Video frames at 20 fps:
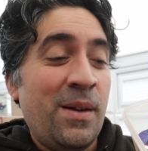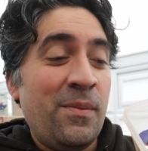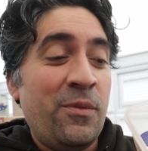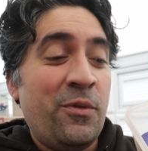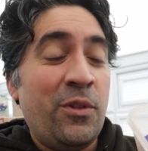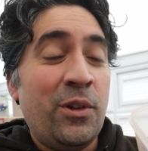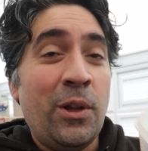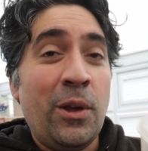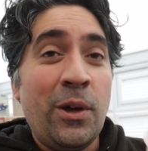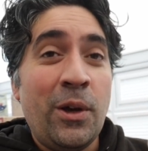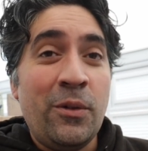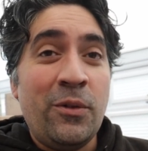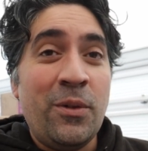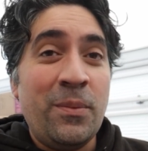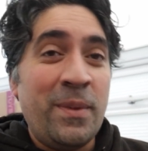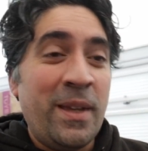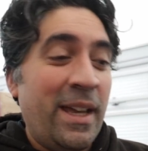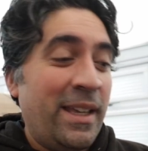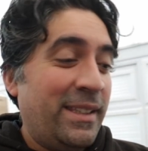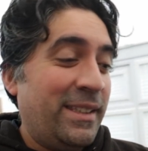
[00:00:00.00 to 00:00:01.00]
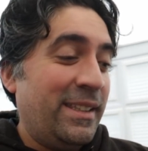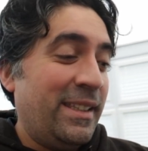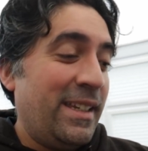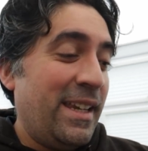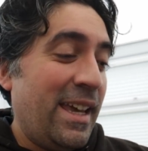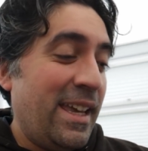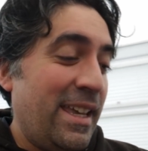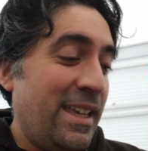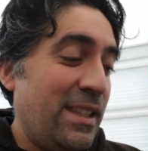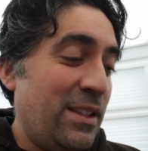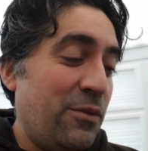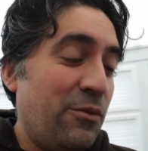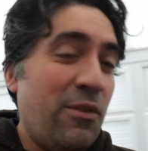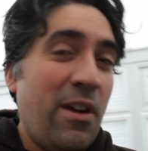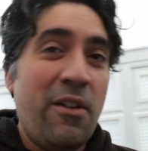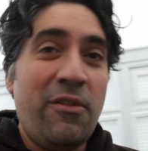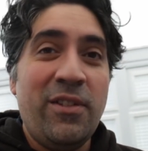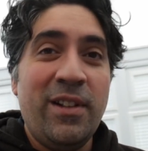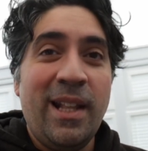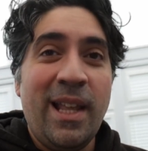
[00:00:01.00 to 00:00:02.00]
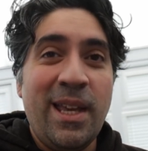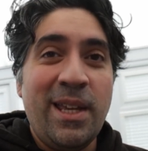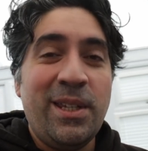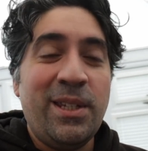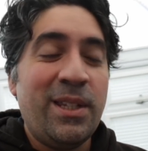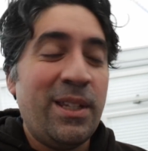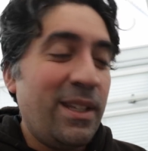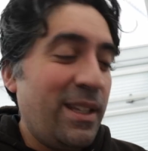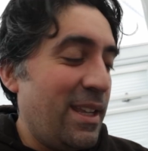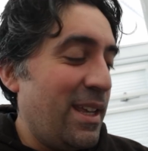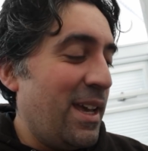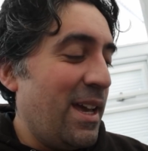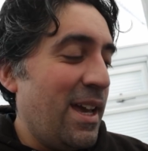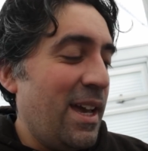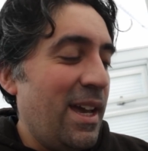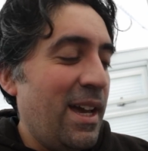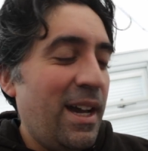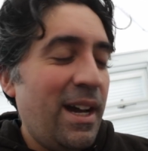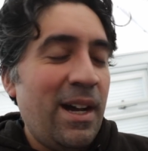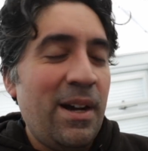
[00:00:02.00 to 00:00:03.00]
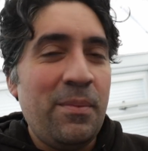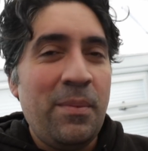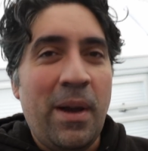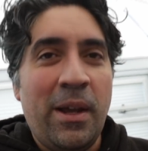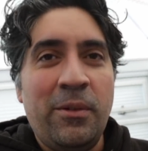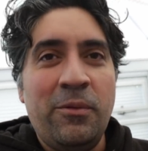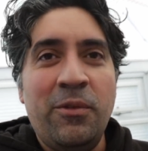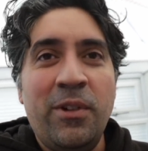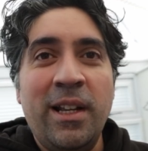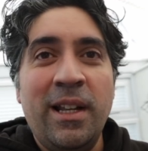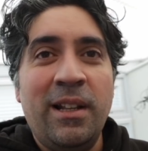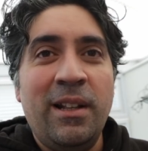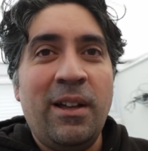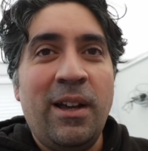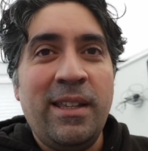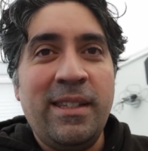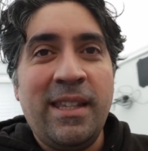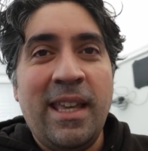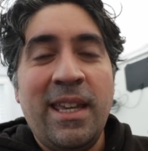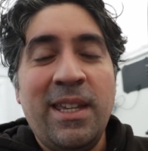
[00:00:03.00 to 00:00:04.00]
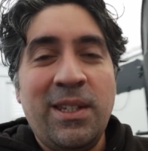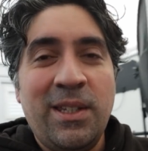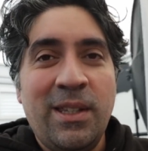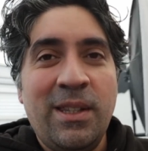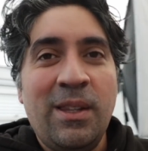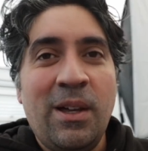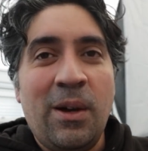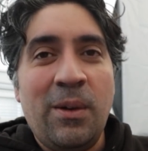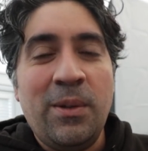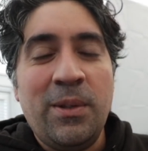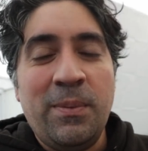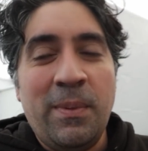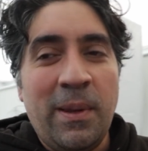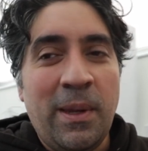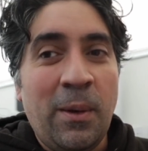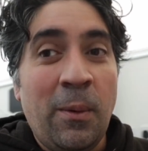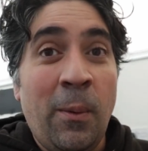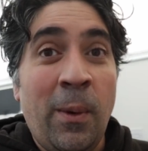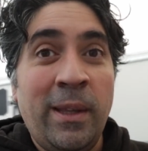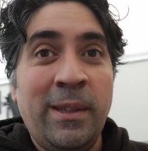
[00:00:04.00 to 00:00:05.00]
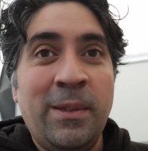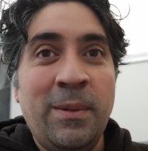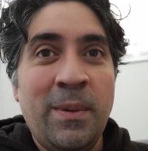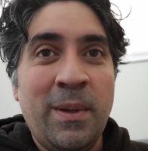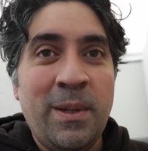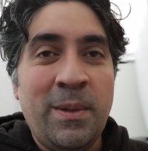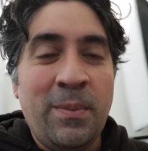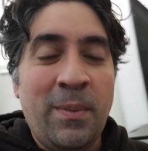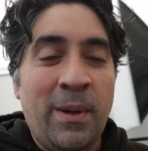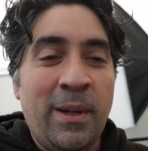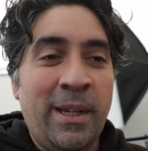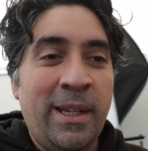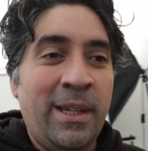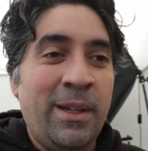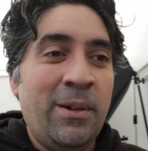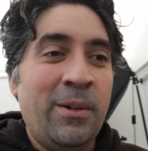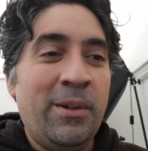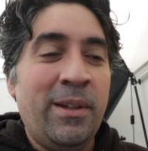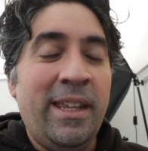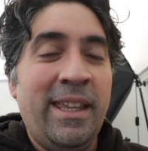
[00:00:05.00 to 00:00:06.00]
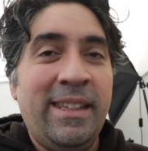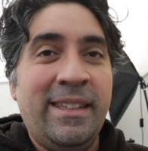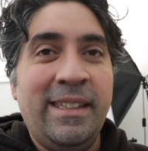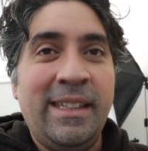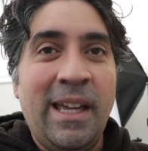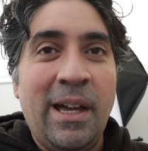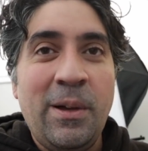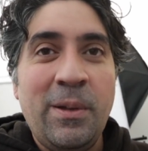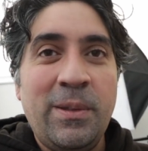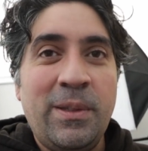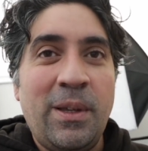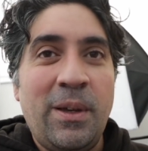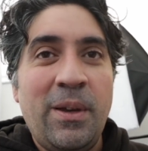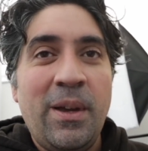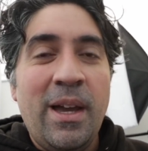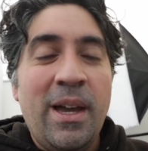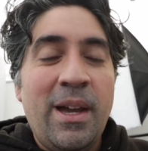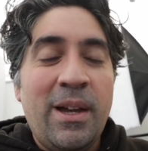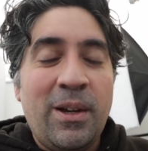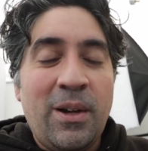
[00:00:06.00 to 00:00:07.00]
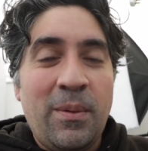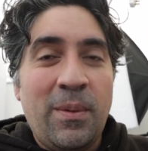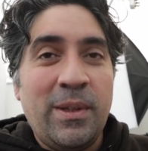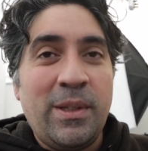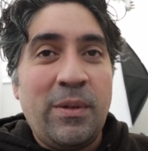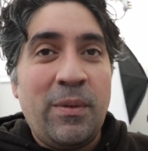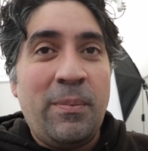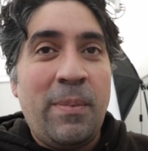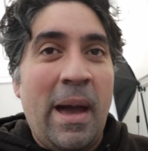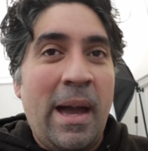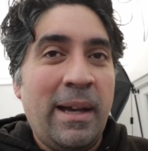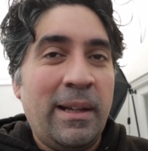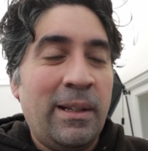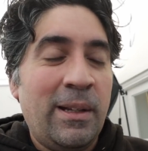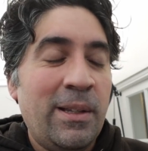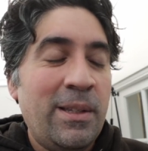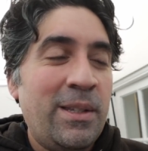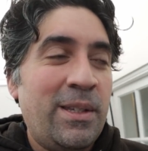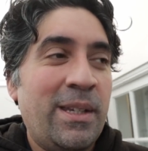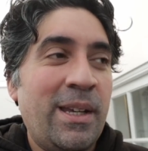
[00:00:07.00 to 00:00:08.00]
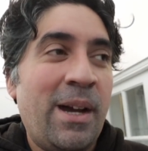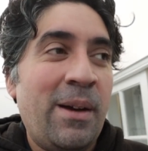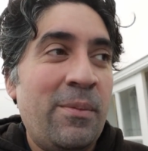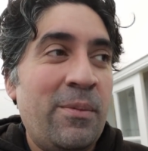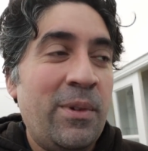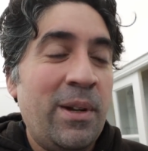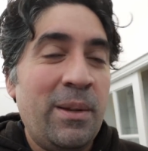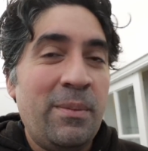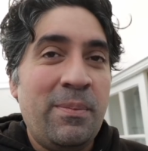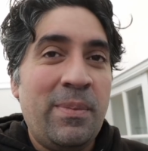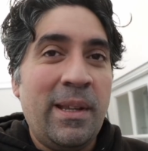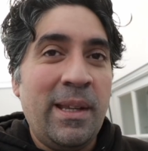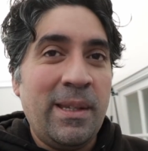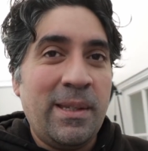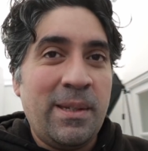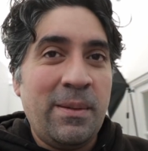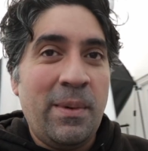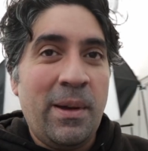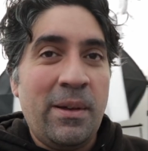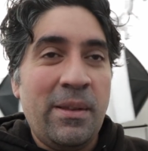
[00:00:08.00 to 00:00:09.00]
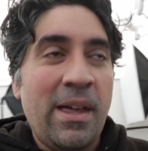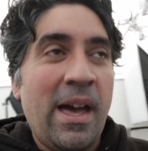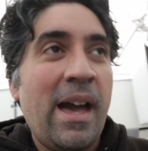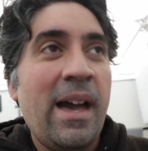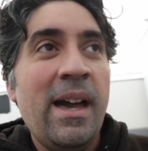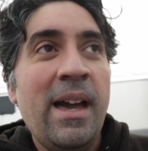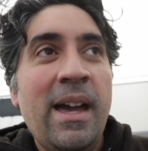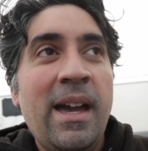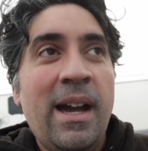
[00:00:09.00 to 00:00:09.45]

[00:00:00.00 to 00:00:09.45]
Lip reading: Following on from yesterday's revelation and realization that I was spending way too much money on eating out, so got myself a packed lunch. I'm really pleased about that.